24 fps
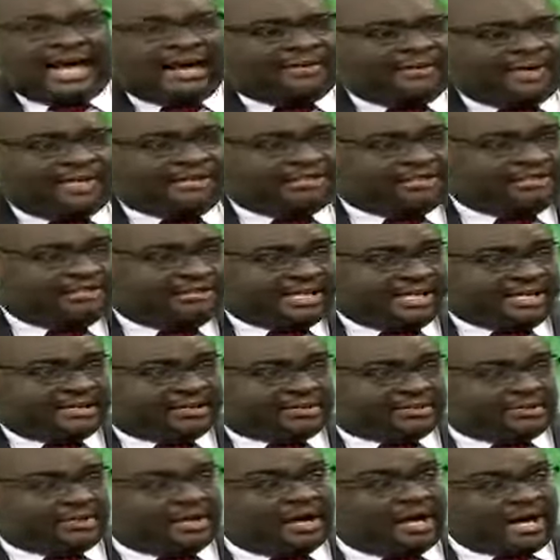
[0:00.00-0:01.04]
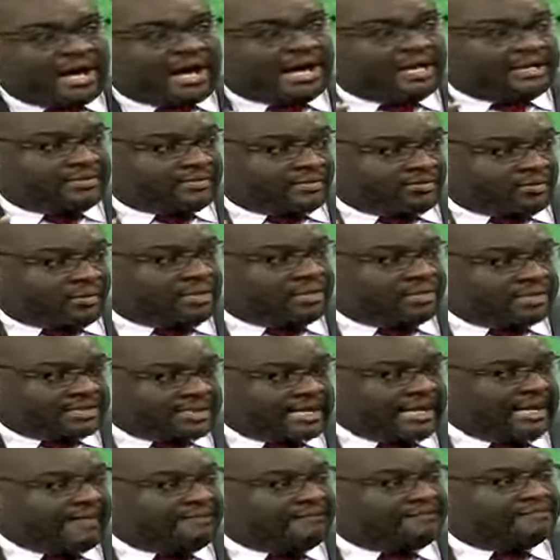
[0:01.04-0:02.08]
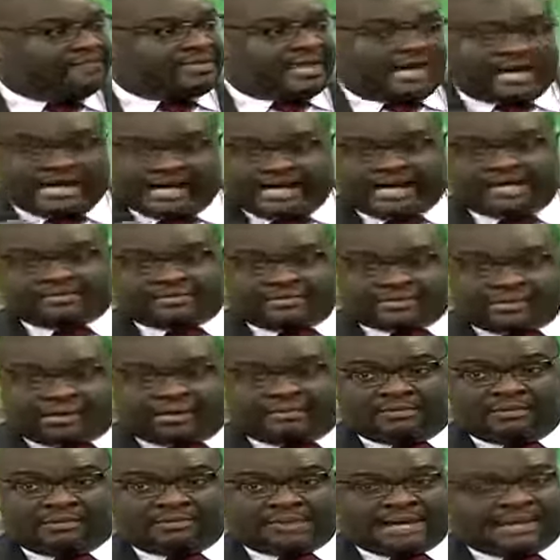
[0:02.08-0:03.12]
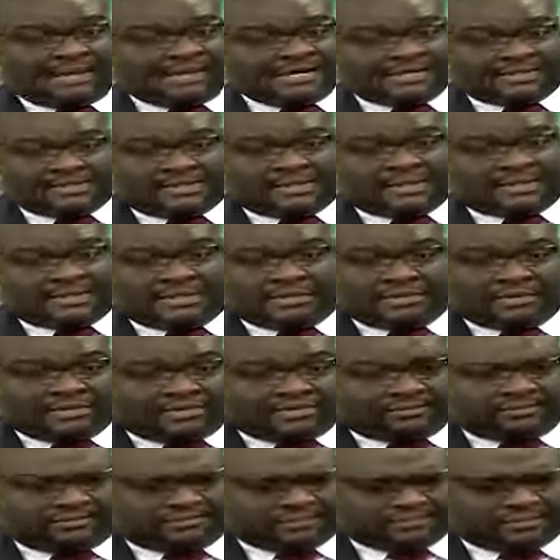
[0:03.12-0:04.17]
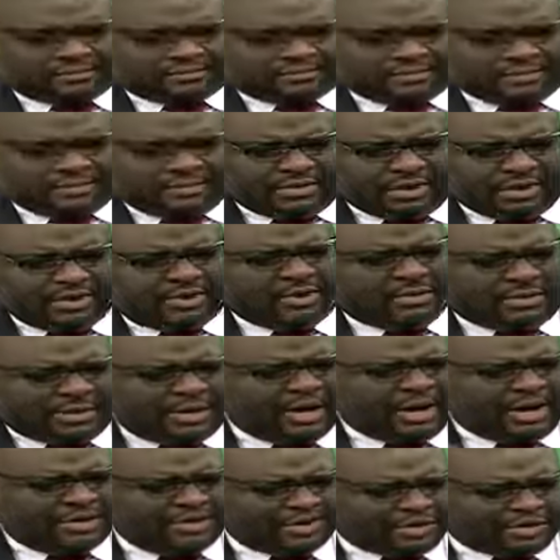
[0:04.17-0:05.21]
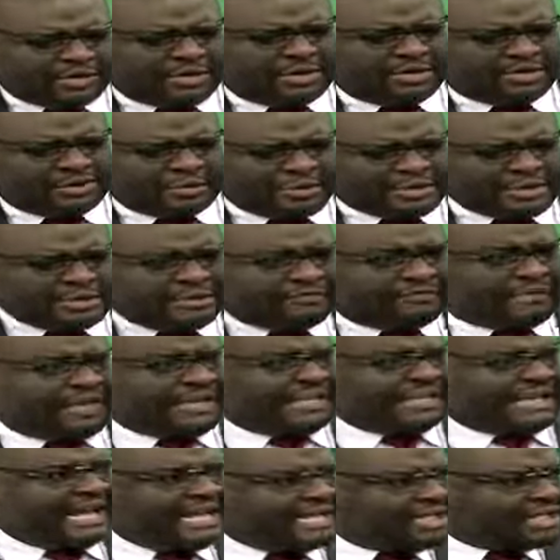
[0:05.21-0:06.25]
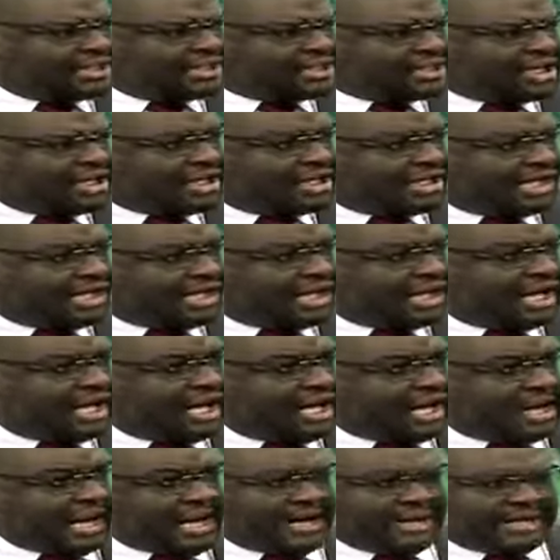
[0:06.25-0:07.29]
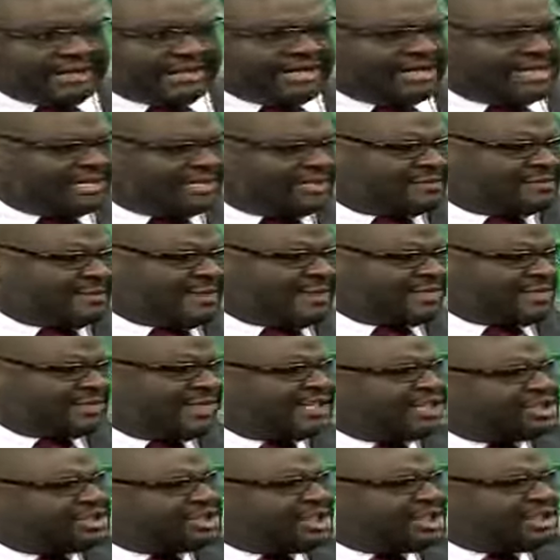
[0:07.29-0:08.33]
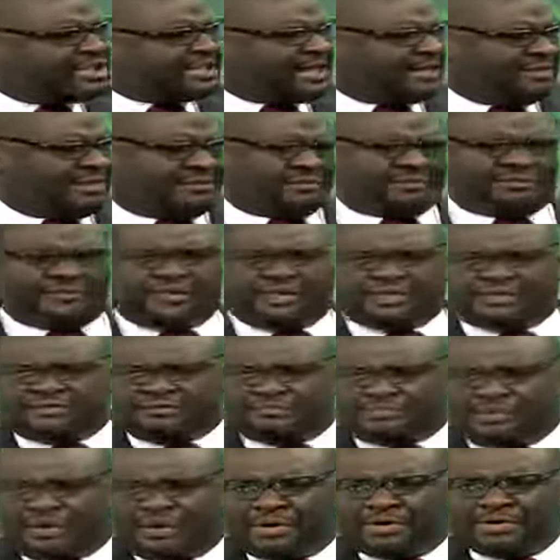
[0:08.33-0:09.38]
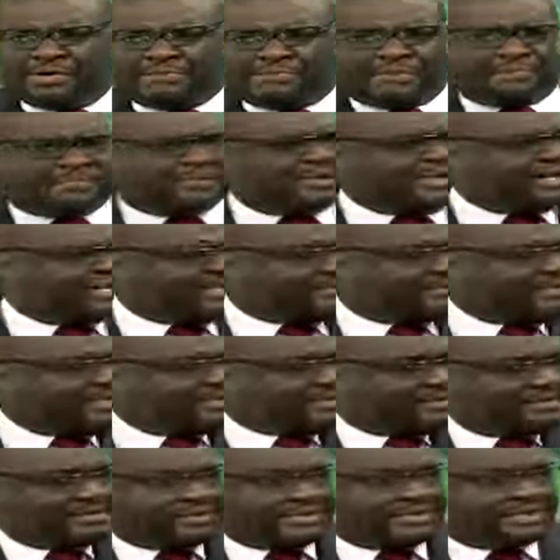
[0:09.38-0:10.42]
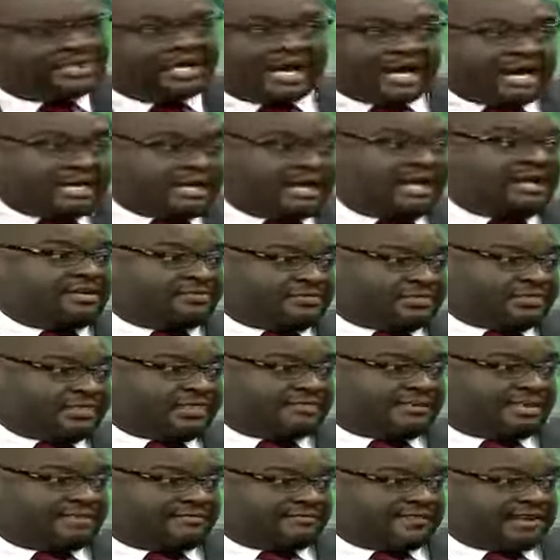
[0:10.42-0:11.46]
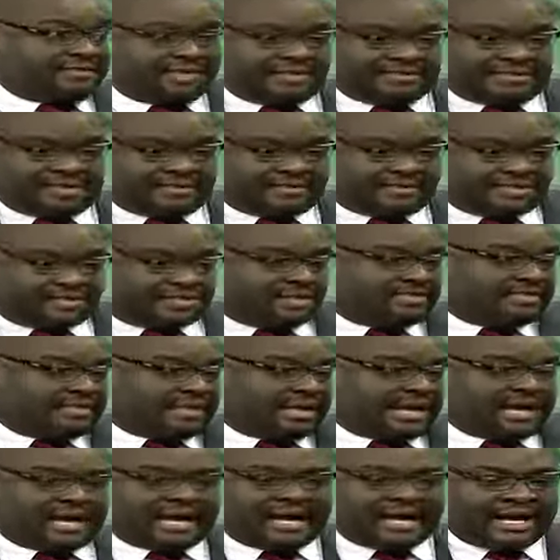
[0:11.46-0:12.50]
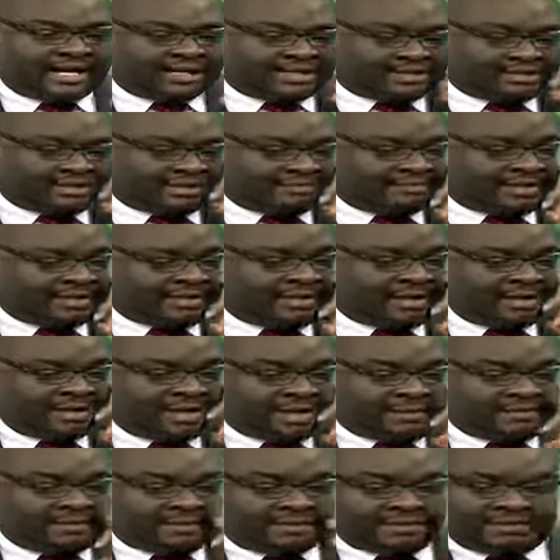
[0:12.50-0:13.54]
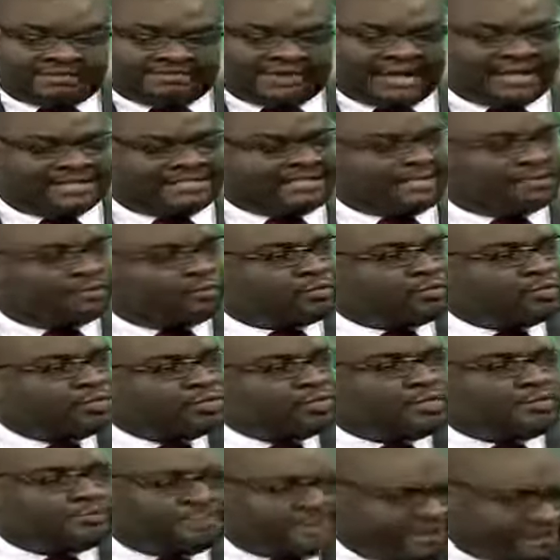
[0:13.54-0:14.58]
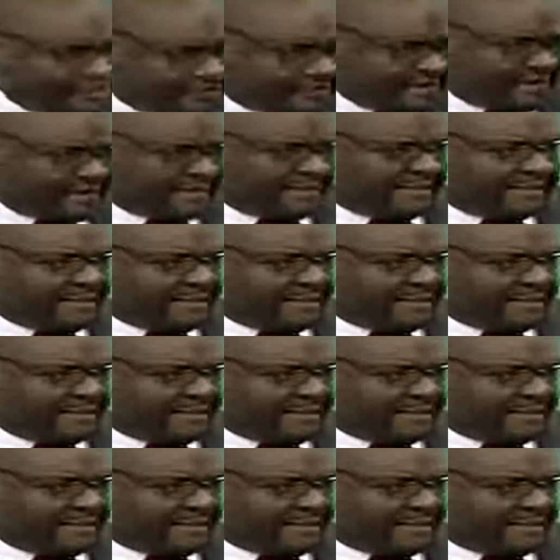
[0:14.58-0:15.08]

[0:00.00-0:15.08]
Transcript: went through that too. And one day, I had to come up and I said, look, you know, because I was going through pressure financially, the expectations, I'm the firstborn, people are expecting things. And I had to tell my family members sometimes, some of my people, I said, would you prefer